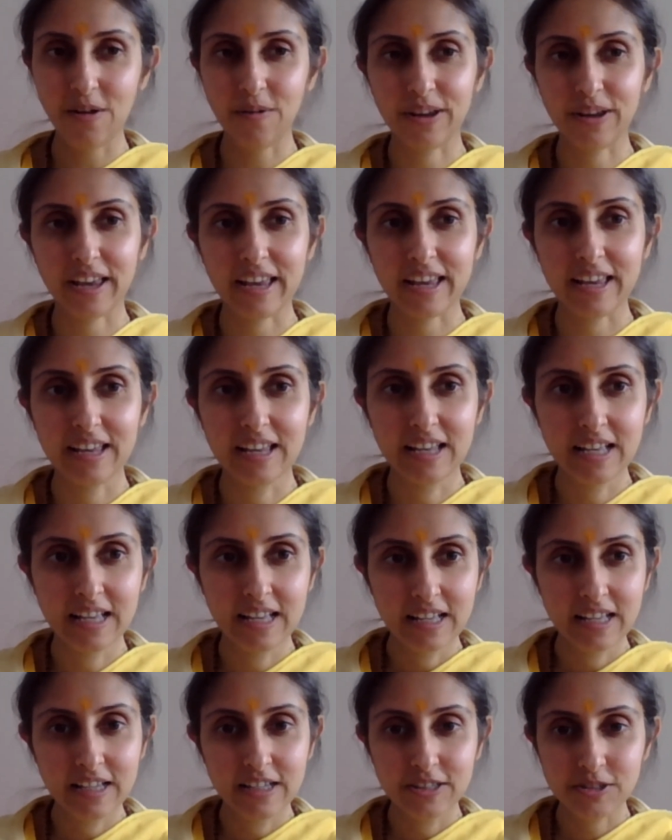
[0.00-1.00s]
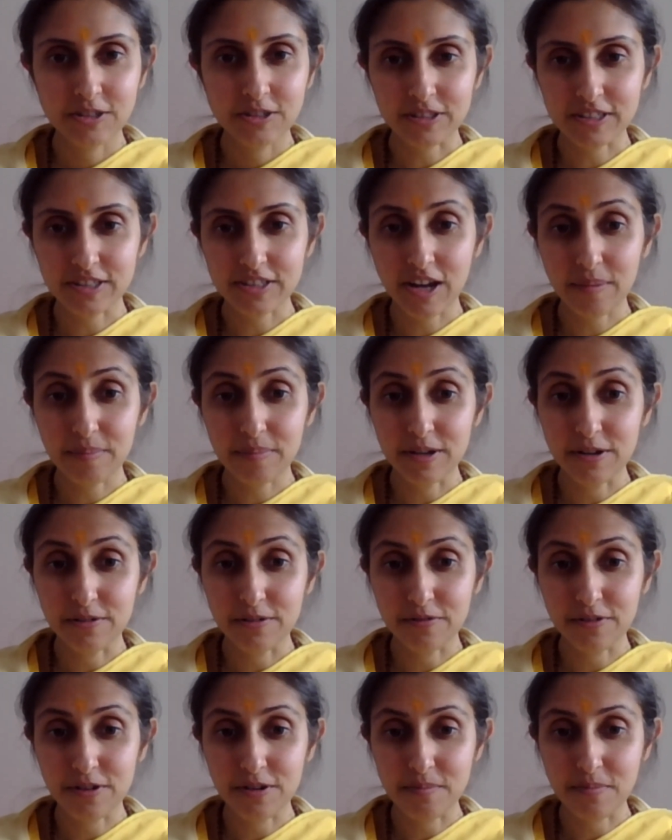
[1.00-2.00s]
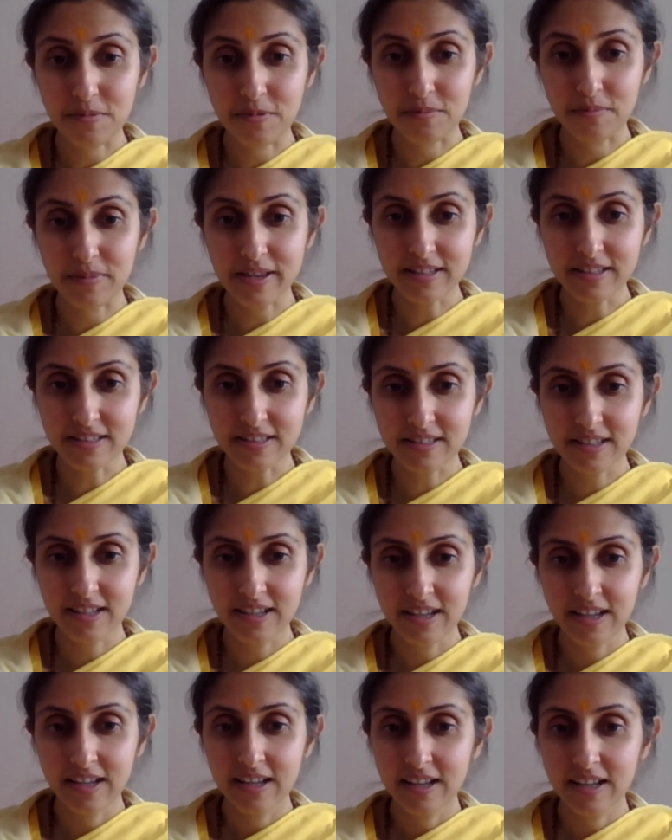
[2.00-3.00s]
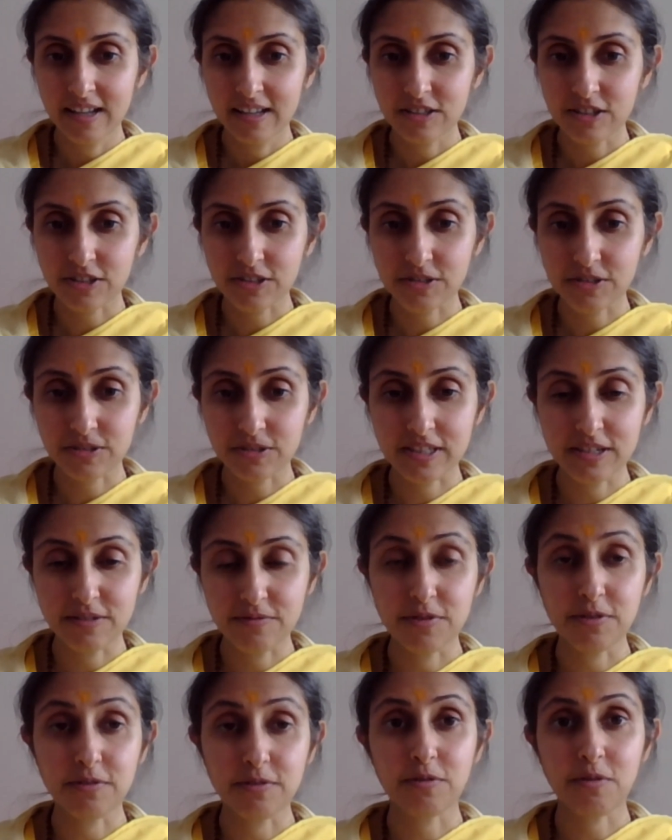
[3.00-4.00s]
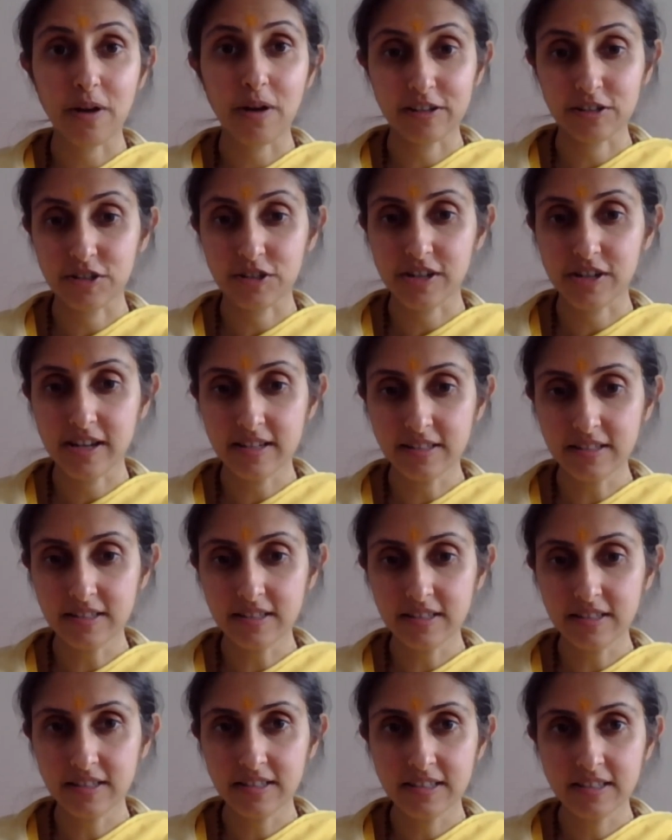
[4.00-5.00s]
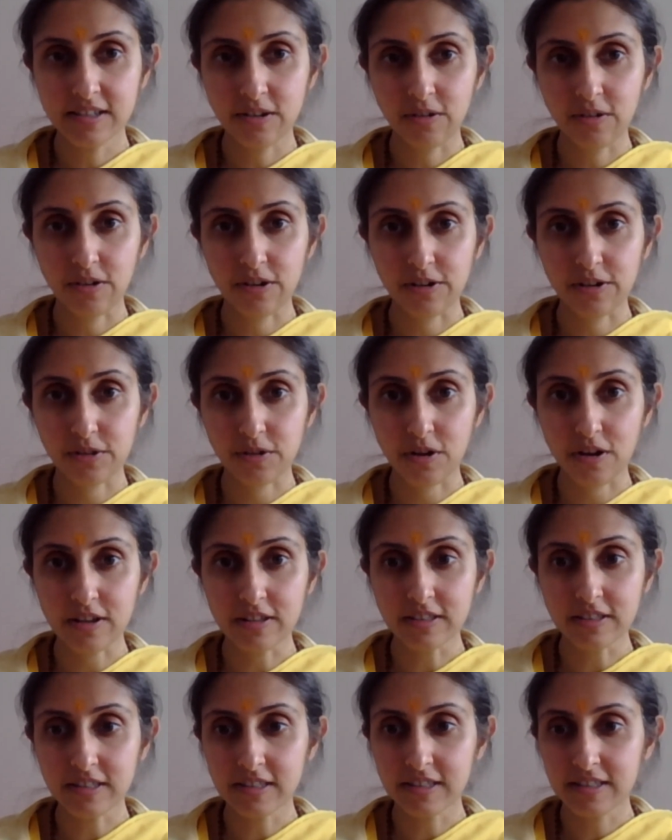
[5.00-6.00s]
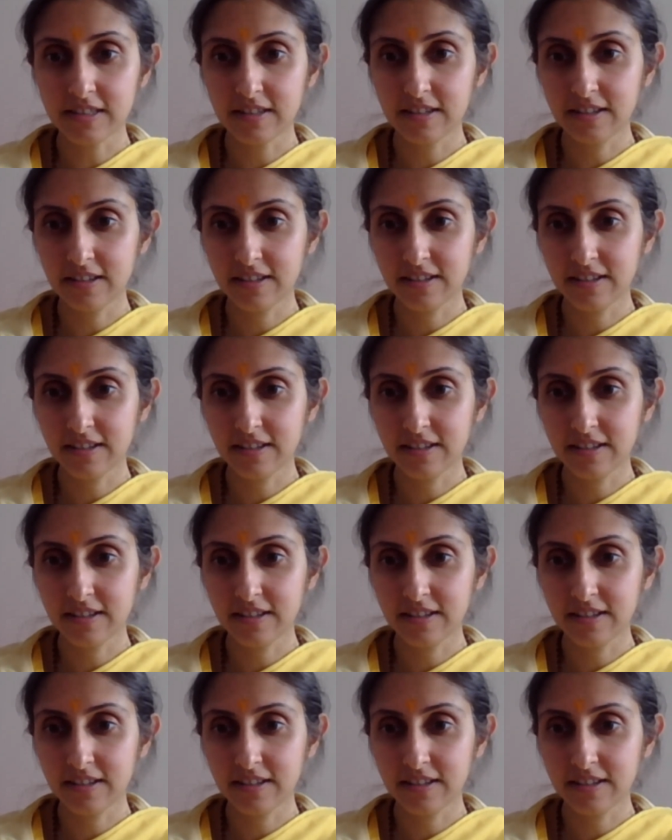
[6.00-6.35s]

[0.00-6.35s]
Okay, so I'll stop here for a moment just to see if you have questions or thoughts.